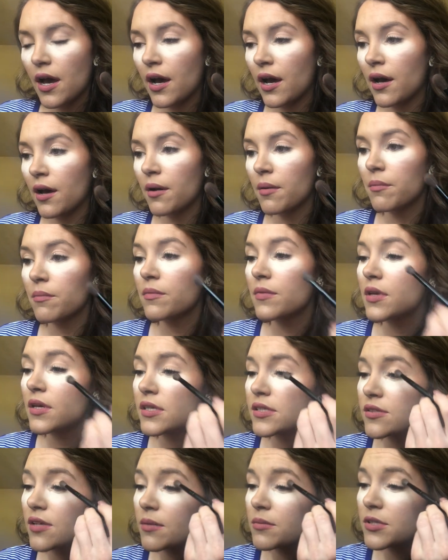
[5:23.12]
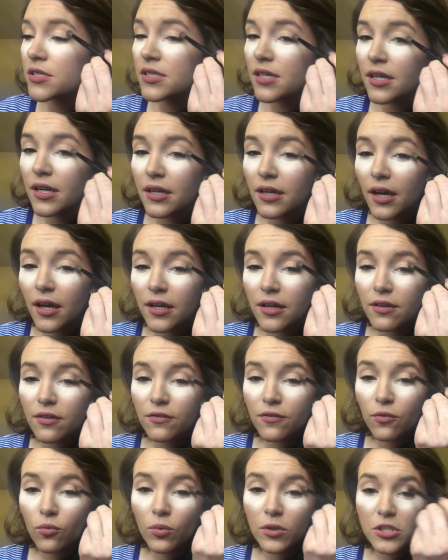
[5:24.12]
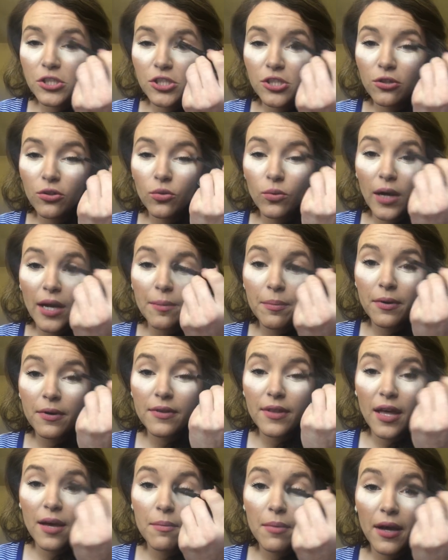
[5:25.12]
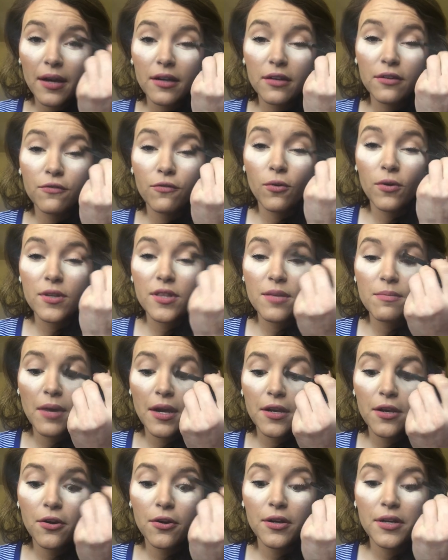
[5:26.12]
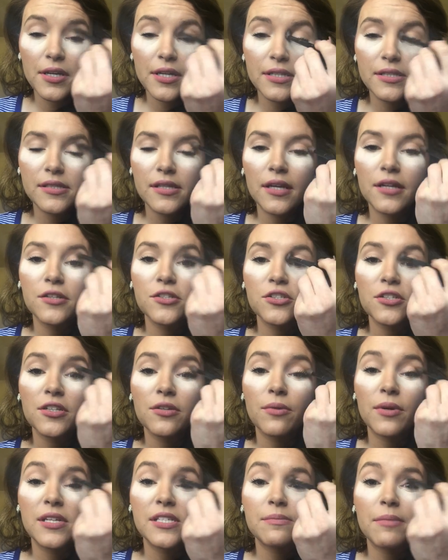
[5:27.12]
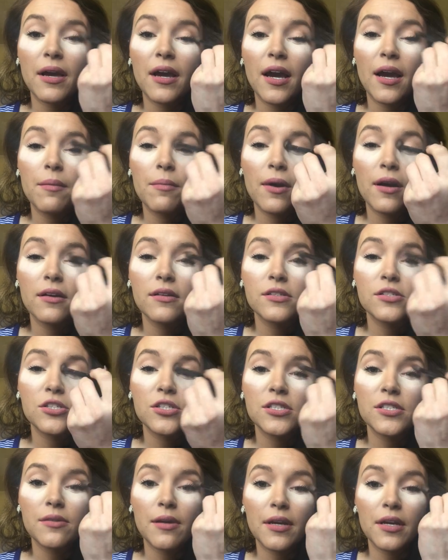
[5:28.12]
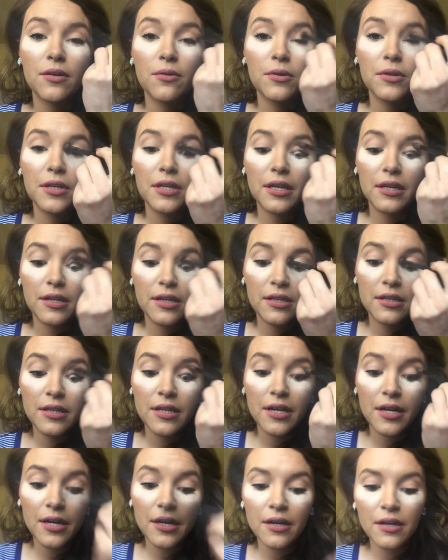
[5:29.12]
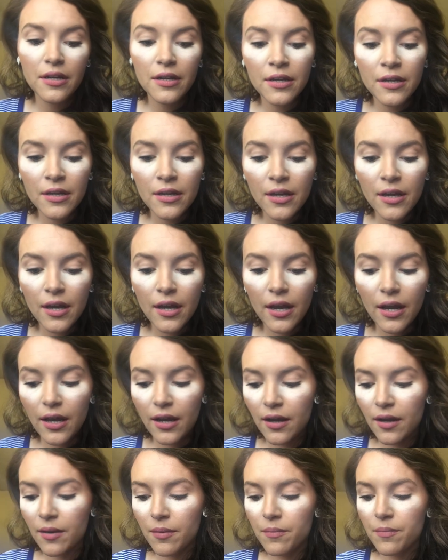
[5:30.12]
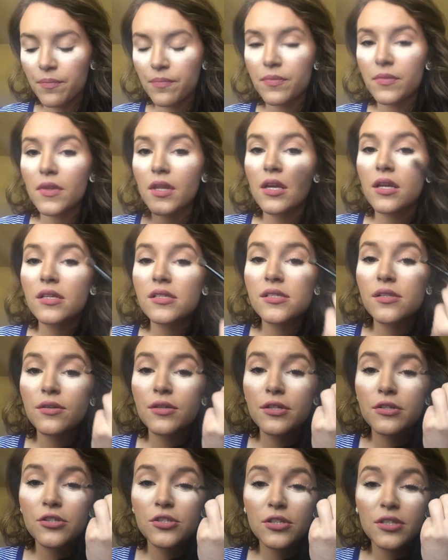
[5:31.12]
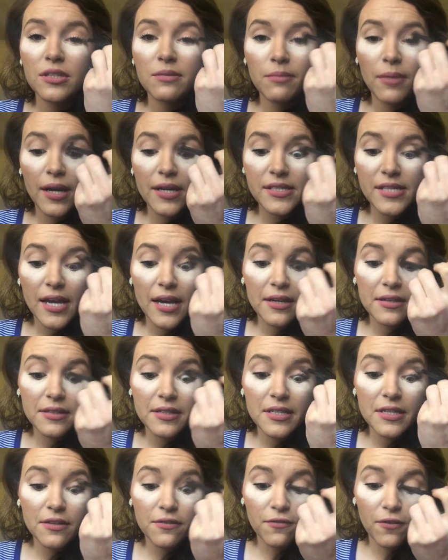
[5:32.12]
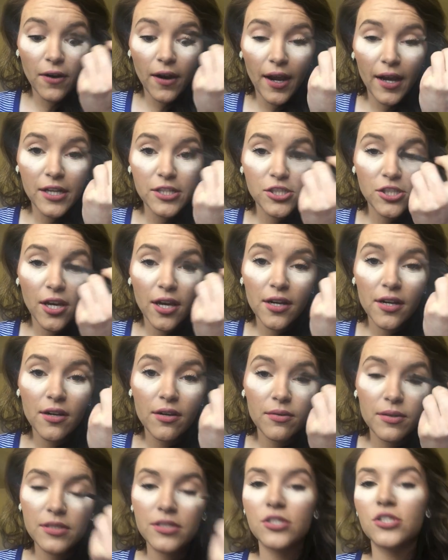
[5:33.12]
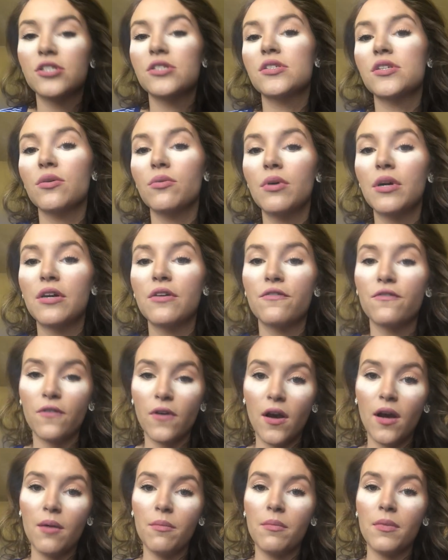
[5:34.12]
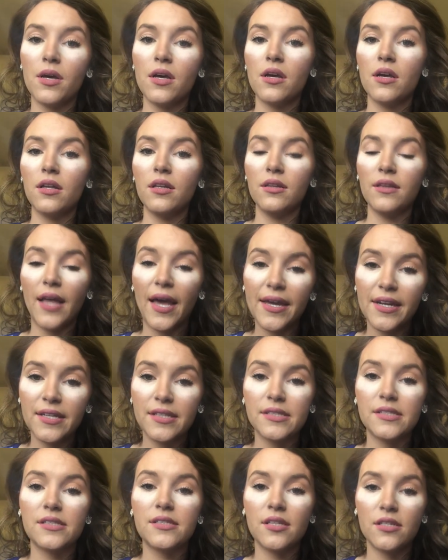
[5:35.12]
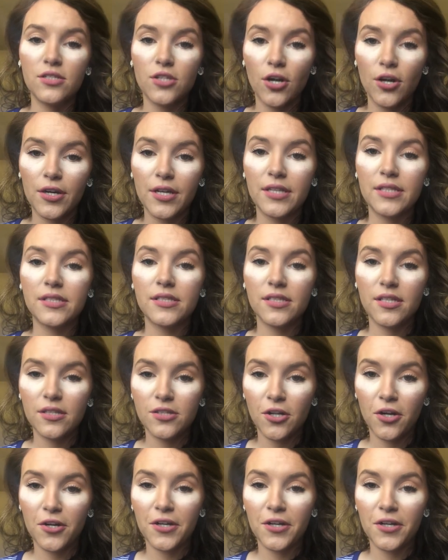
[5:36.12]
So I'm just gonna kind of windshield wiper that back and forth in my crease. I usually raise my eyebrows just so I can really get in there. So usually my technique for eyeshadow is just going from lightest to darkest